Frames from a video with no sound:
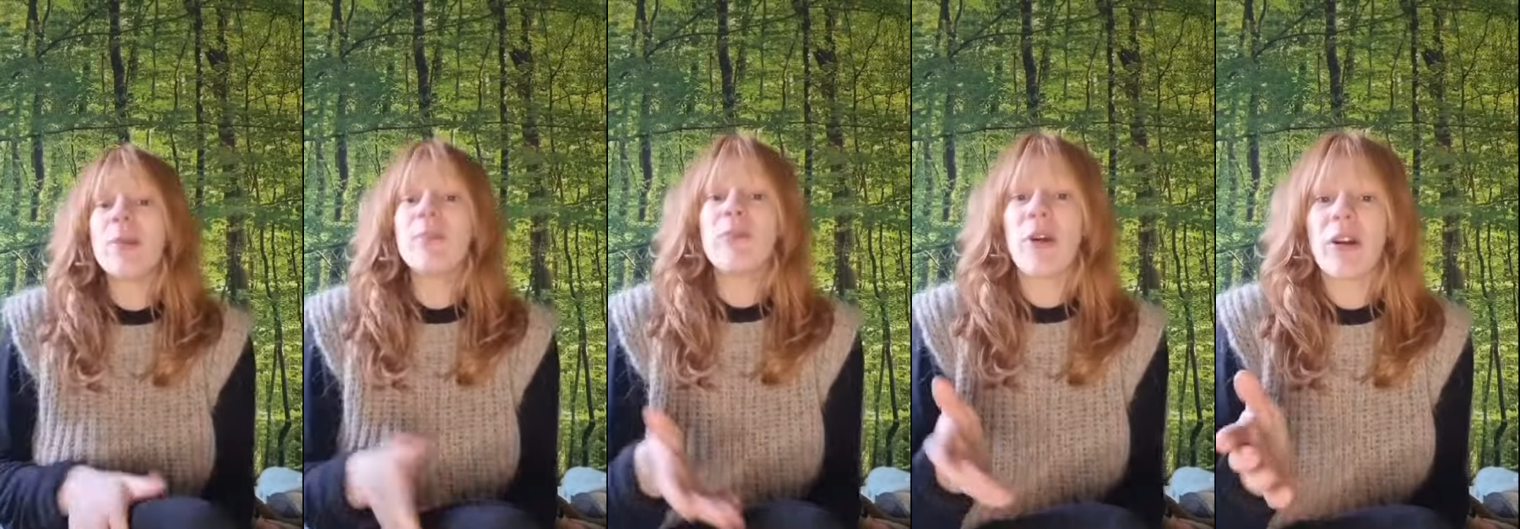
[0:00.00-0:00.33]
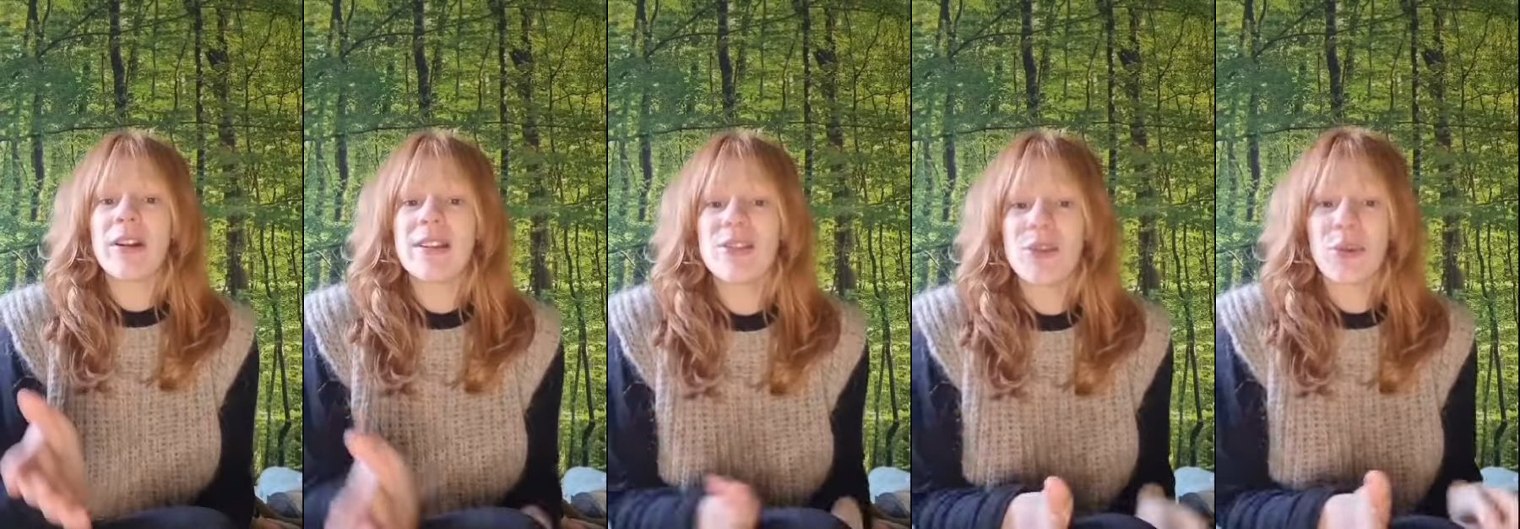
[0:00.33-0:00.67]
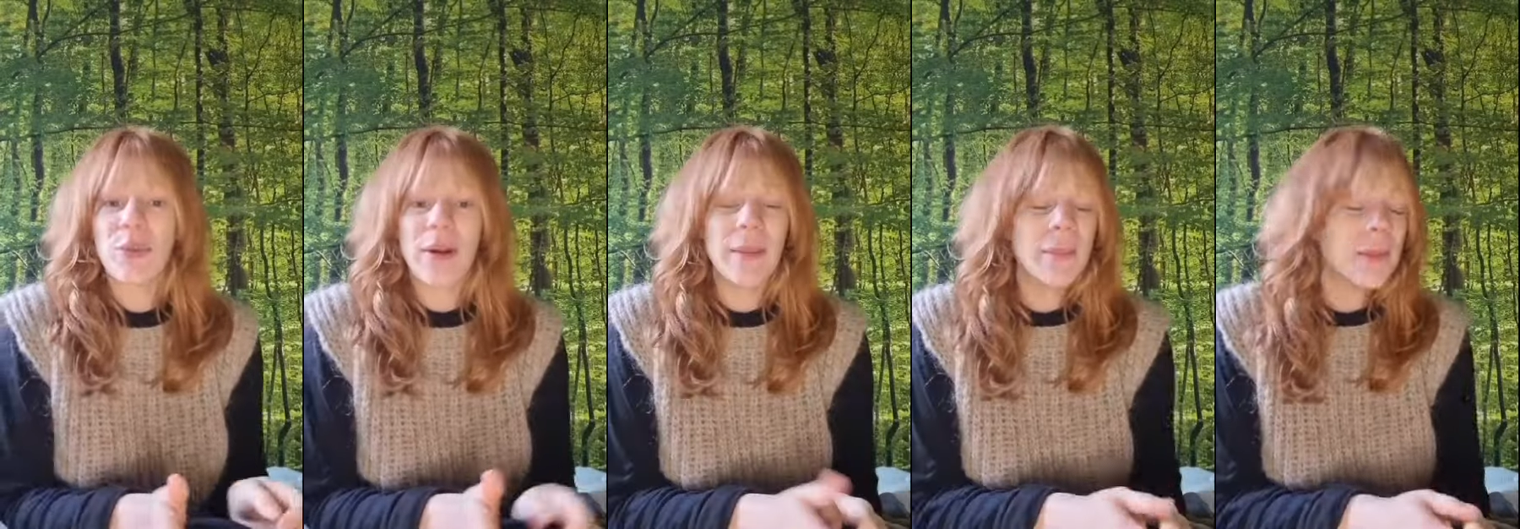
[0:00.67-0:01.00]
work in
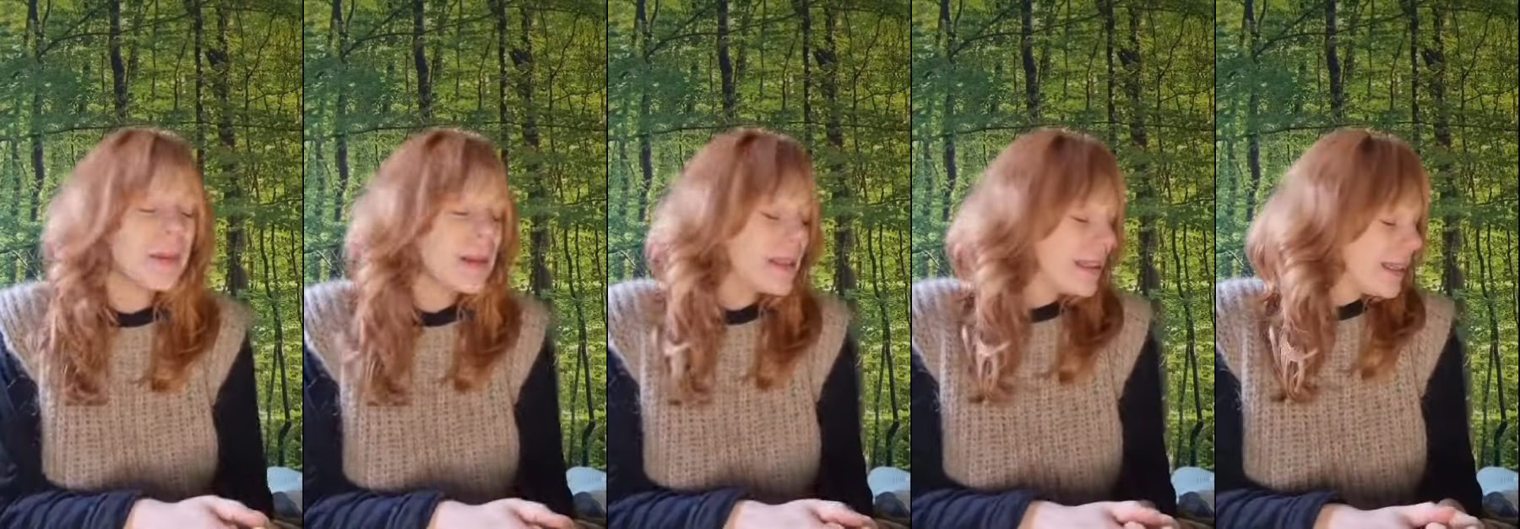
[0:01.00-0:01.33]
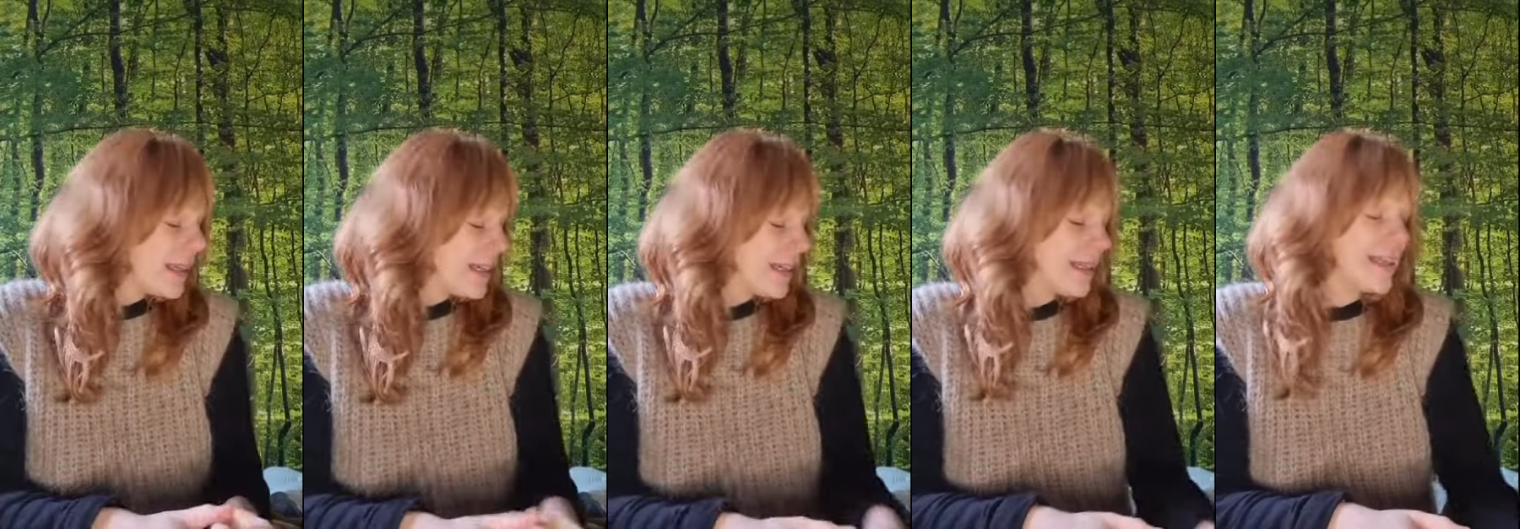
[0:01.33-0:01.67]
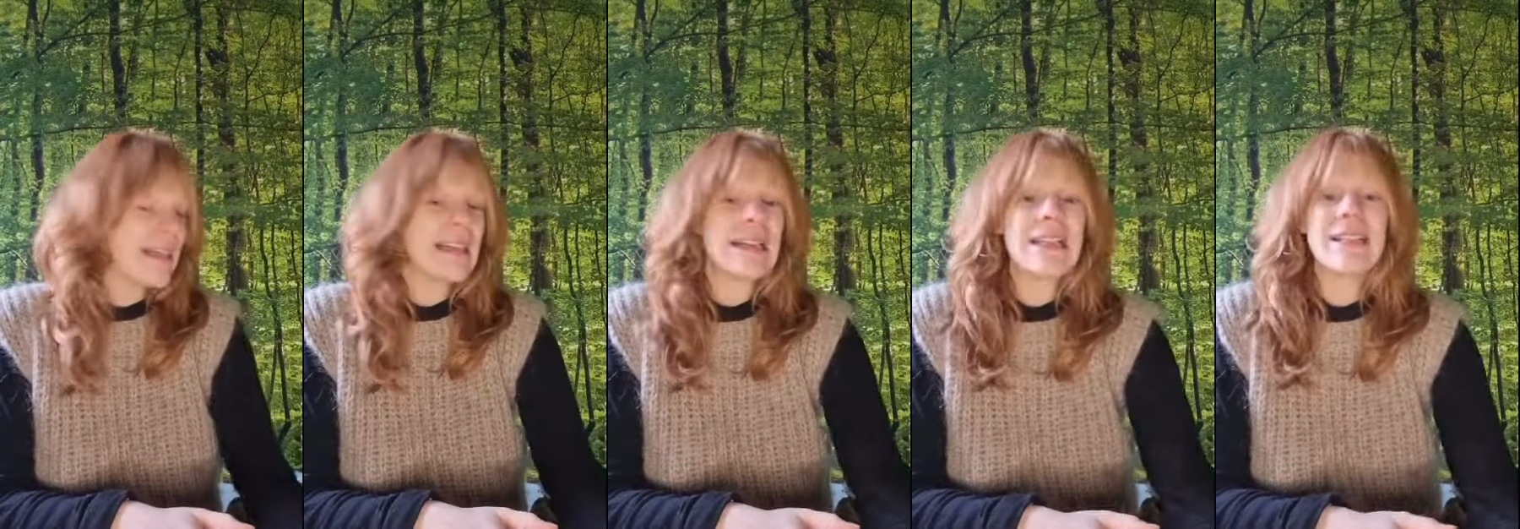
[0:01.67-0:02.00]
progress or whip
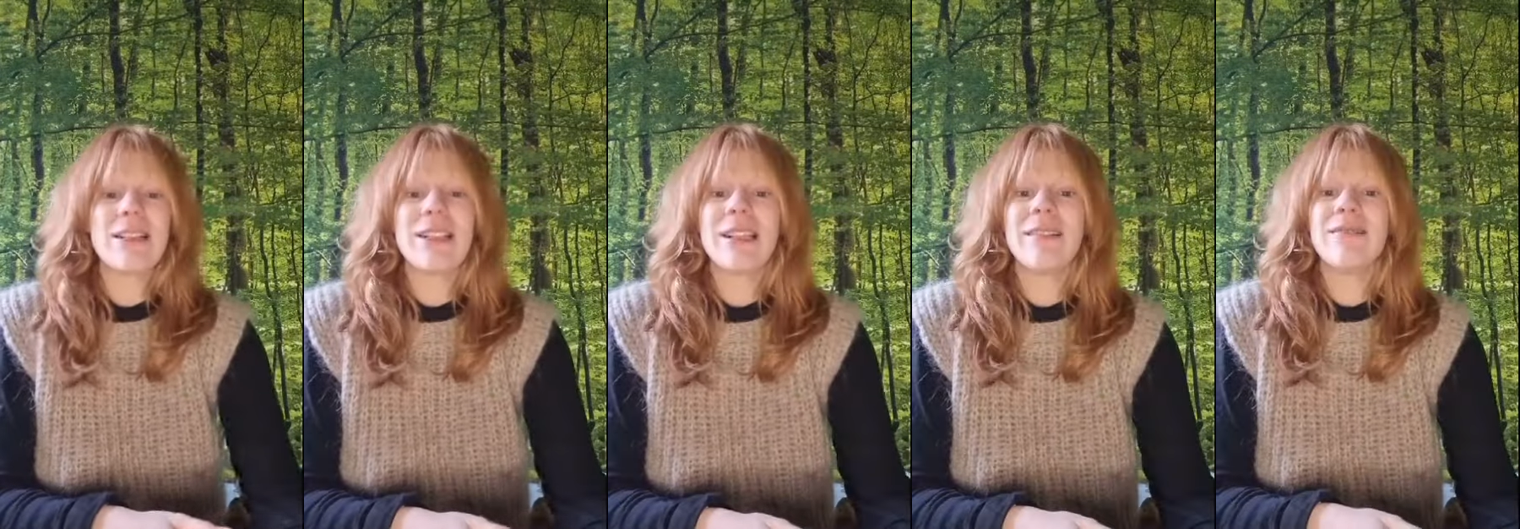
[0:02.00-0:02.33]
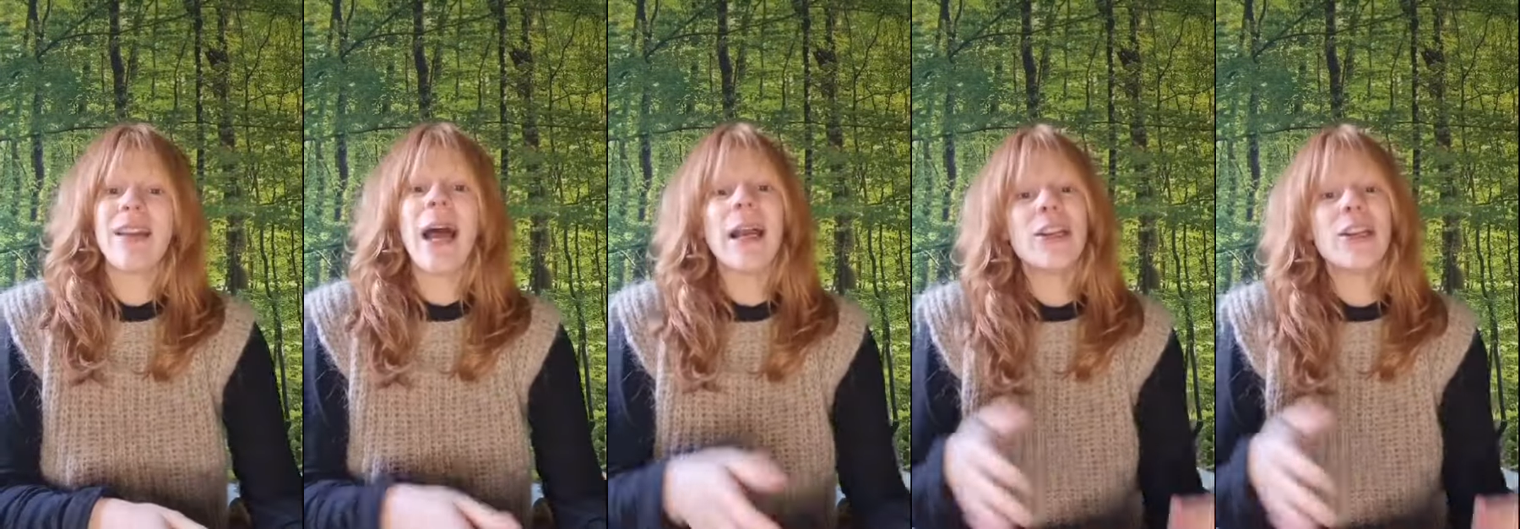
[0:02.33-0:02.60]
is